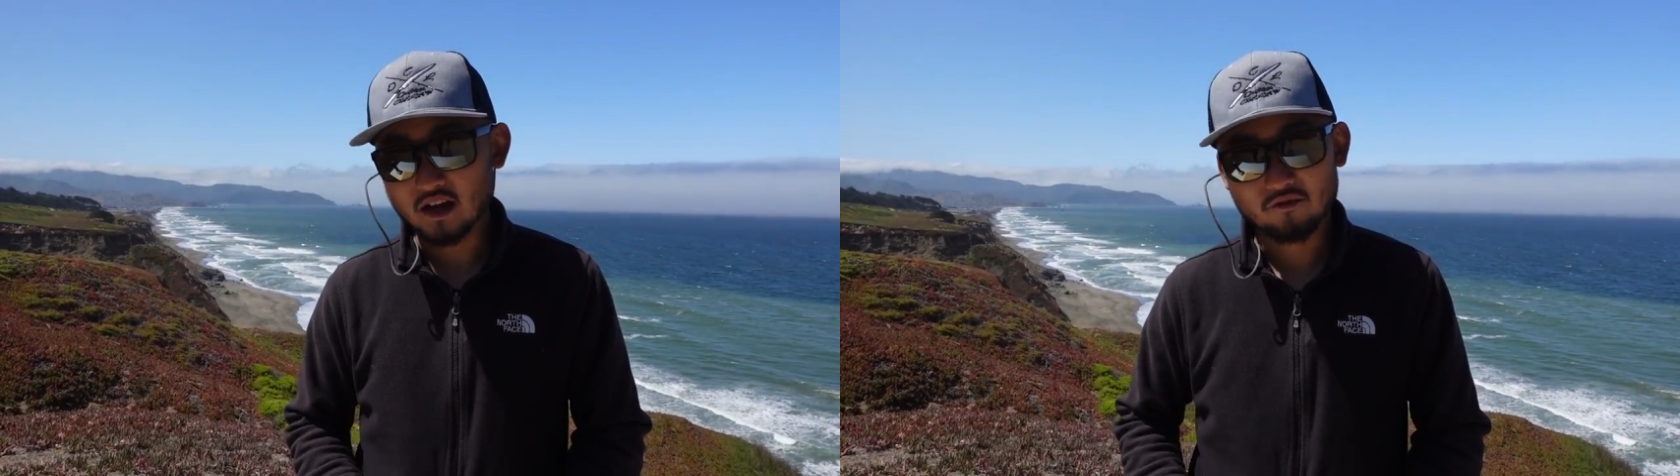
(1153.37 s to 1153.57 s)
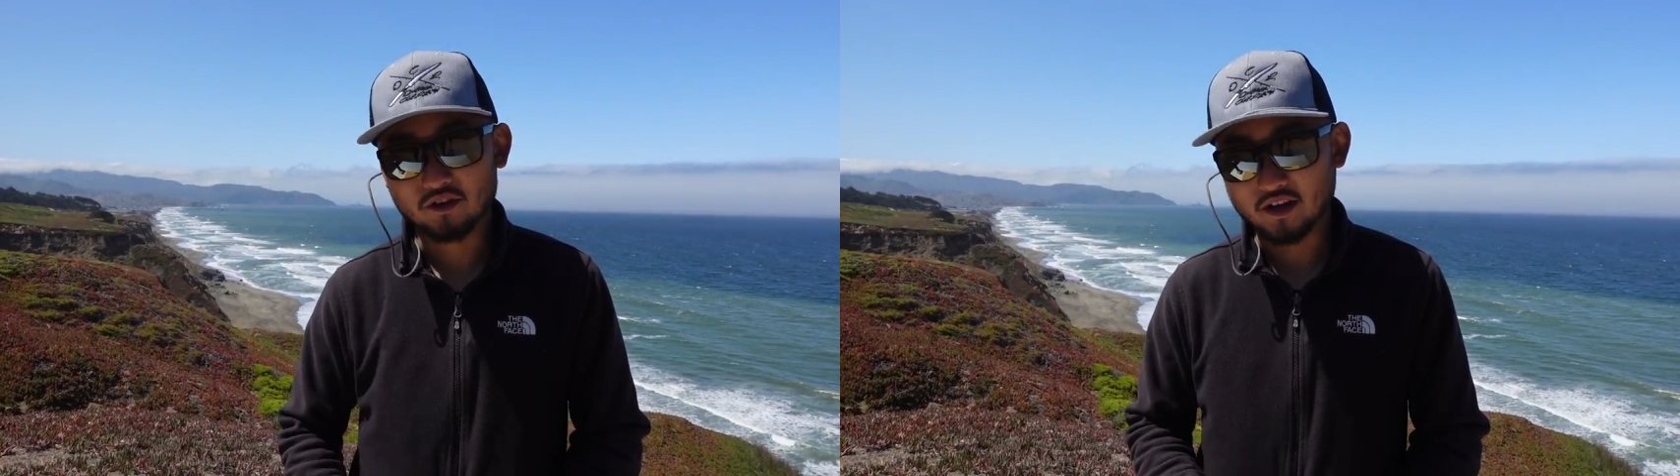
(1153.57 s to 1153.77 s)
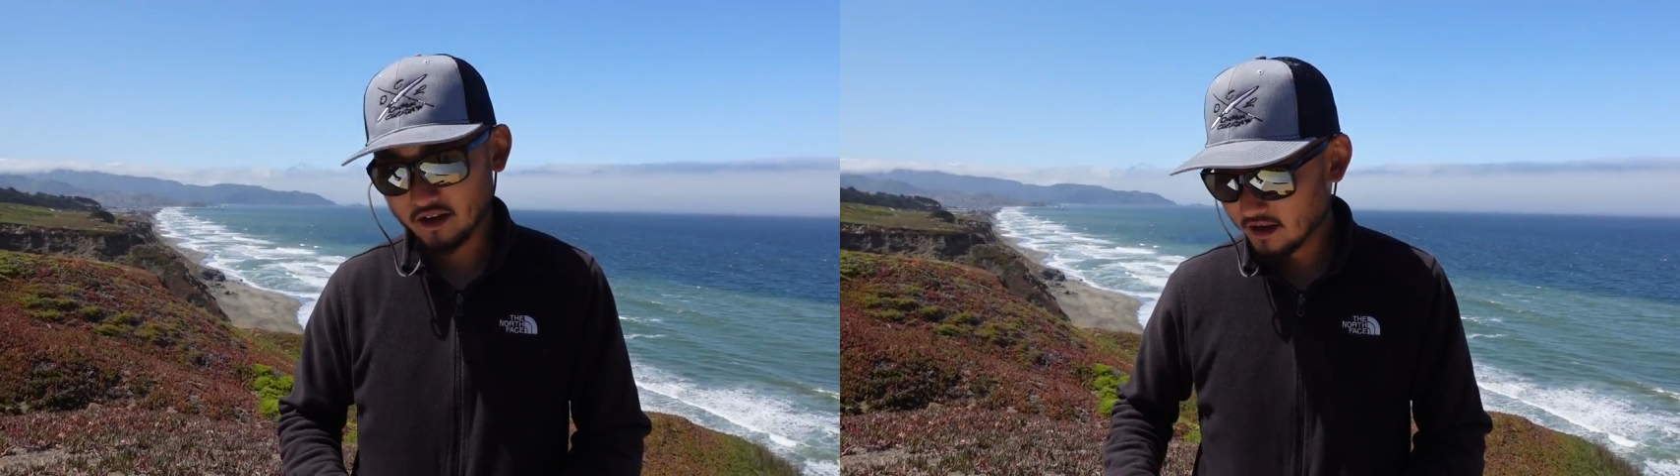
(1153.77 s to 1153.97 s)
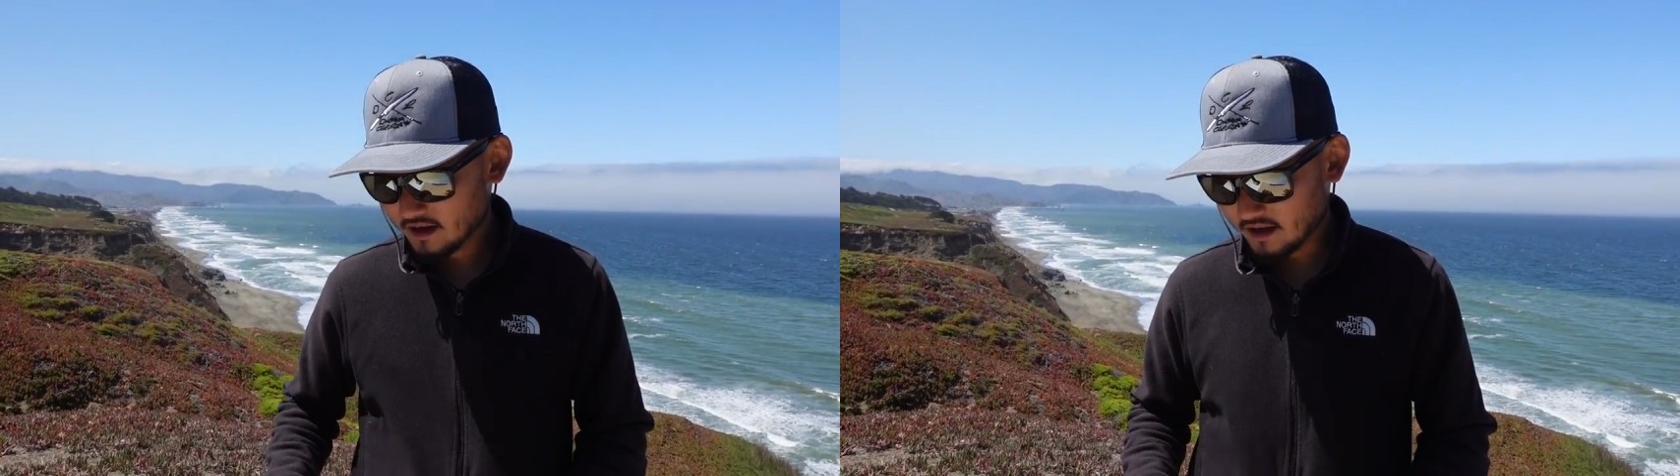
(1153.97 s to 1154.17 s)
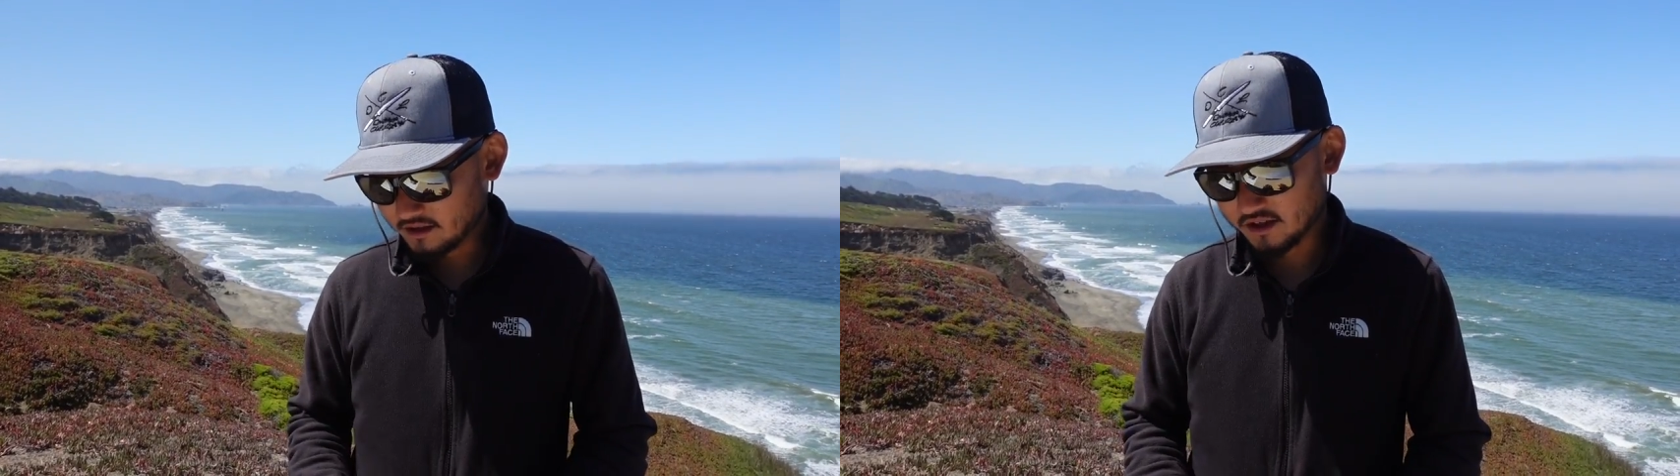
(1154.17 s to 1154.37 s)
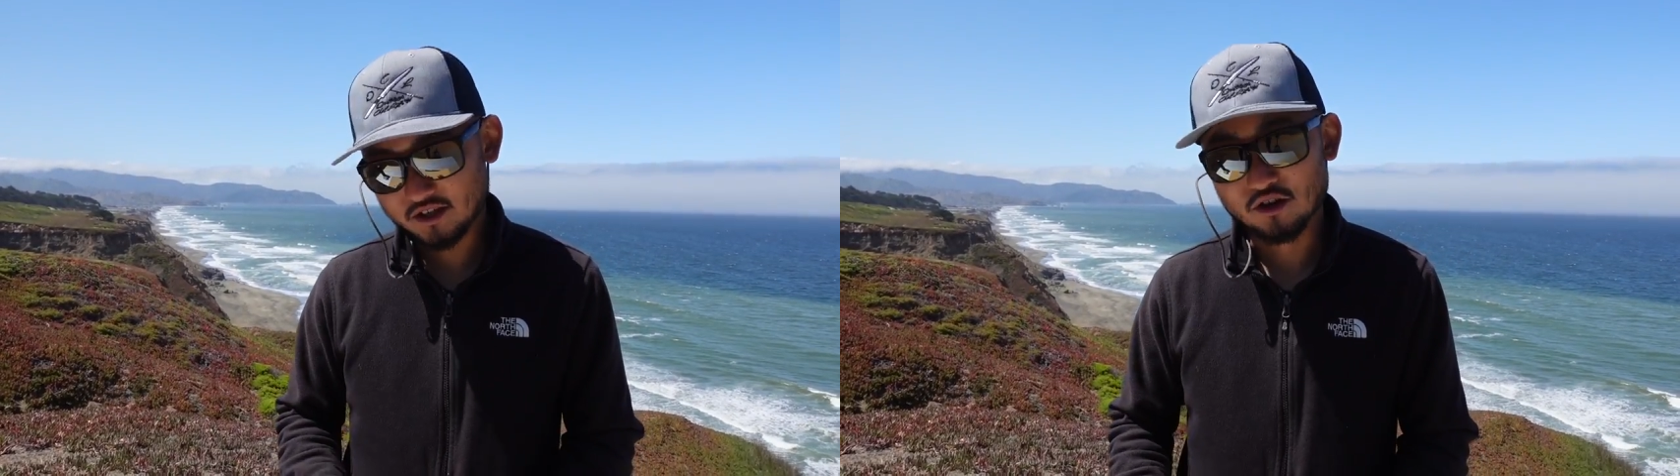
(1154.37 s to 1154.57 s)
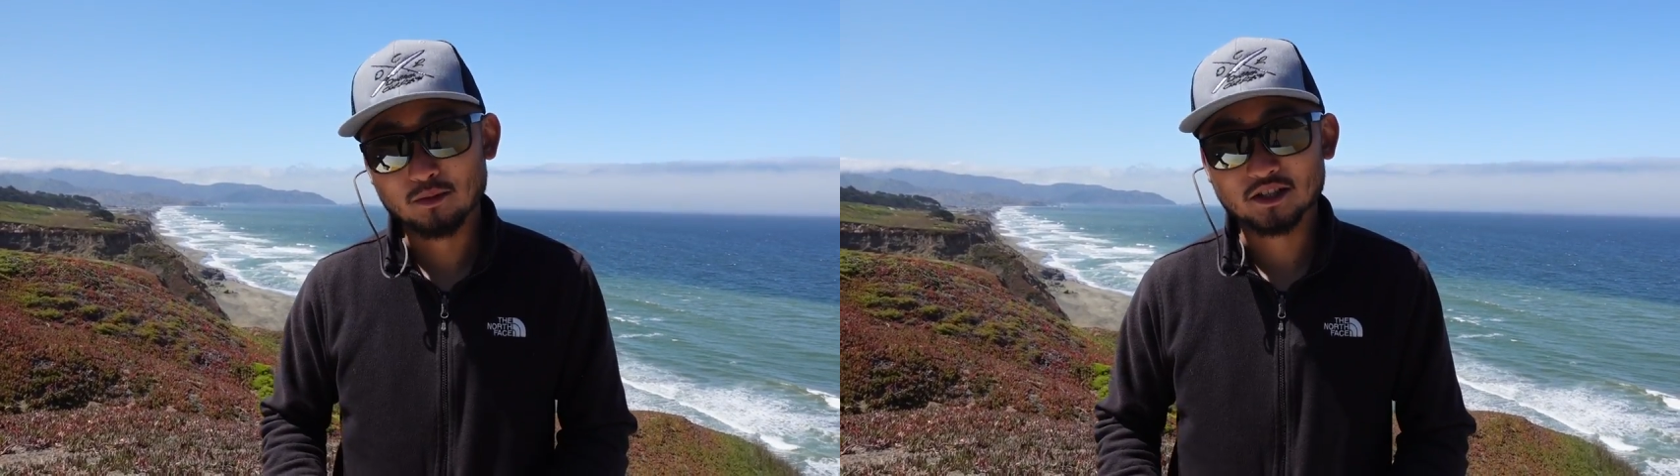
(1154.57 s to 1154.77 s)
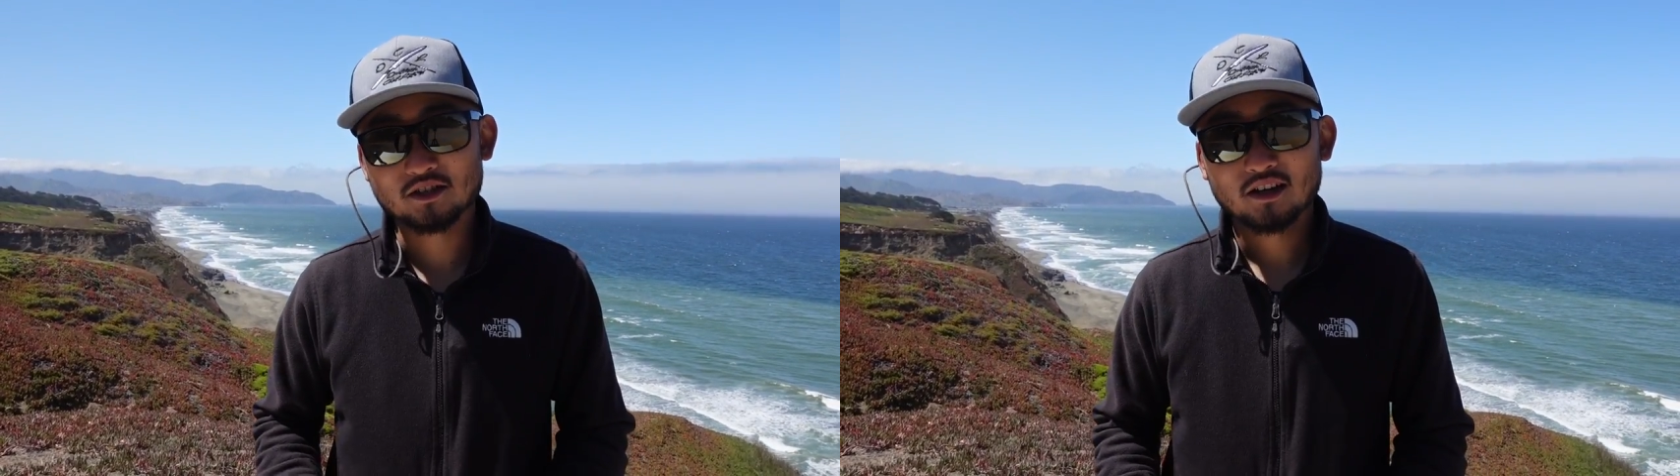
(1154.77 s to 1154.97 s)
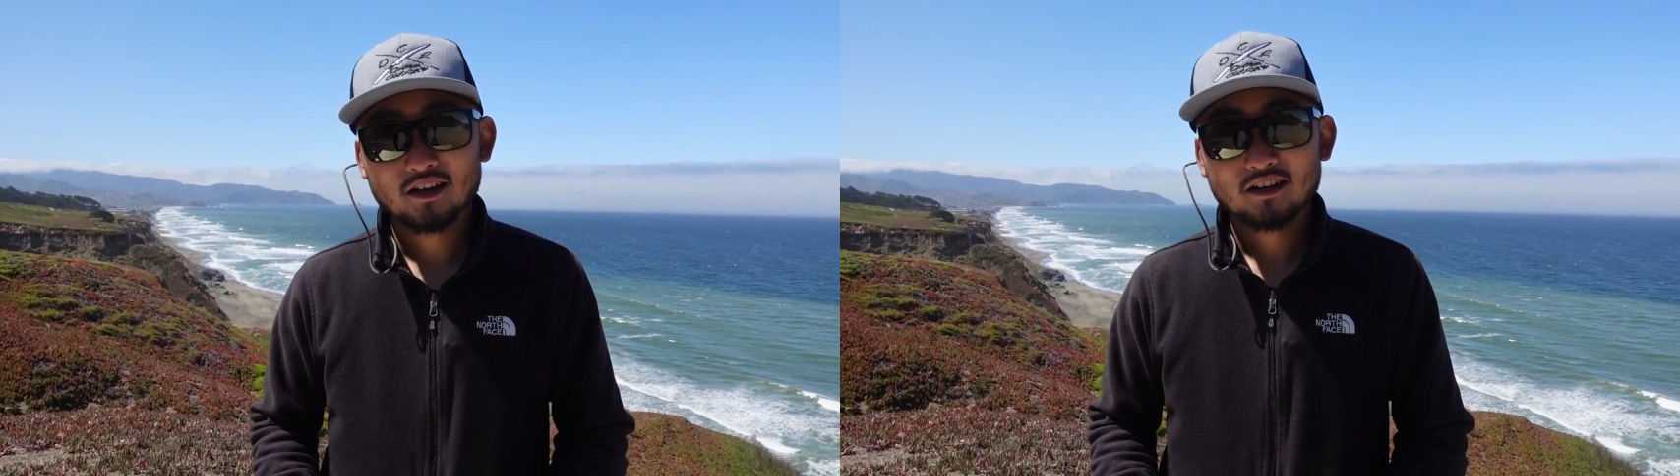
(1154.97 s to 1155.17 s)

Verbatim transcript: everything, it's just so much,